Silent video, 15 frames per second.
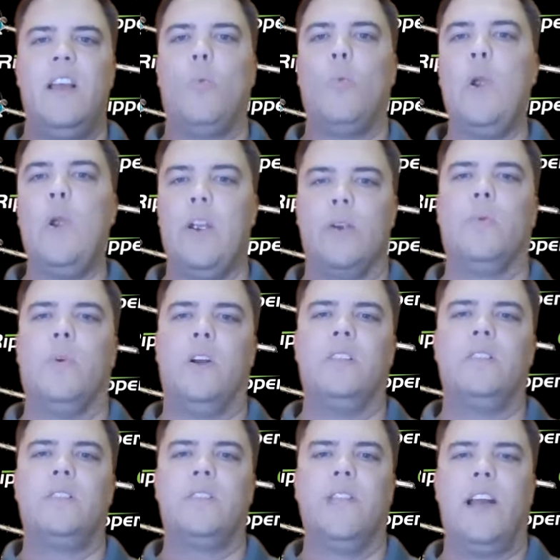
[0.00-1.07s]
Weird
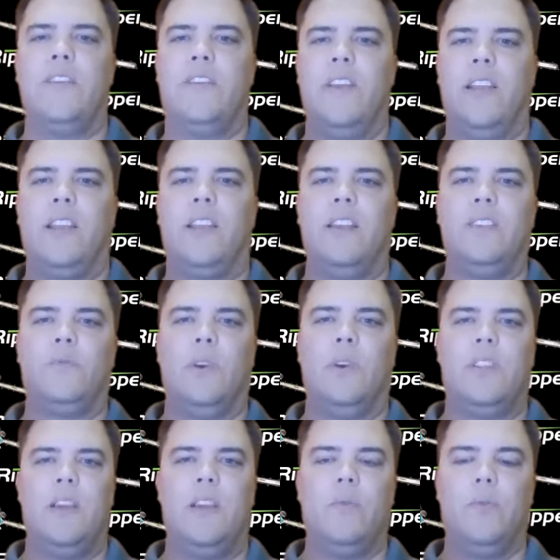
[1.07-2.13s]
ones, I think, is
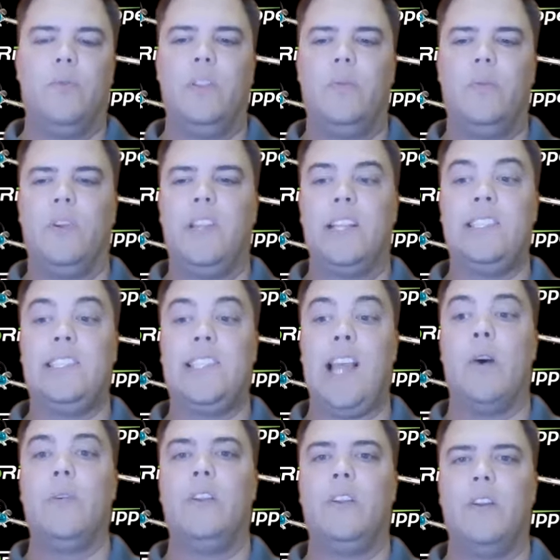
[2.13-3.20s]
what they were. They
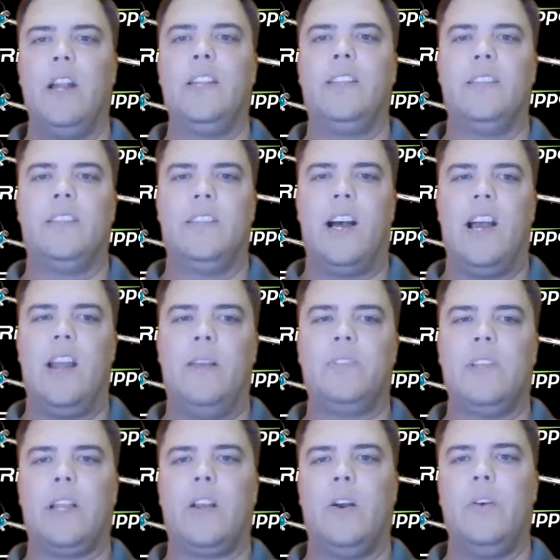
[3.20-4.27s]
sounded great at the time. It's
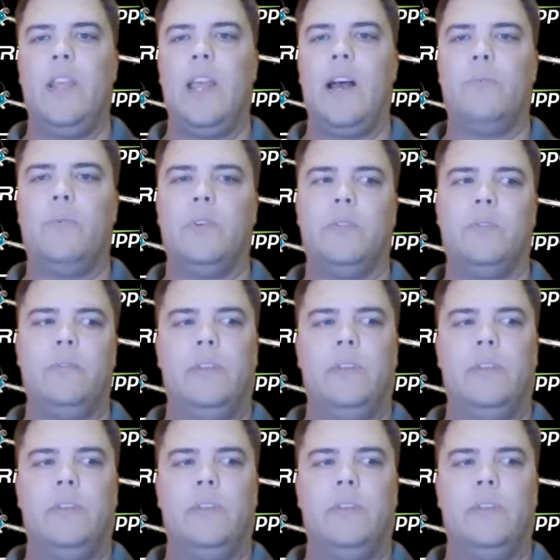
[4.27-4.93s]
like, oh yeah, we'll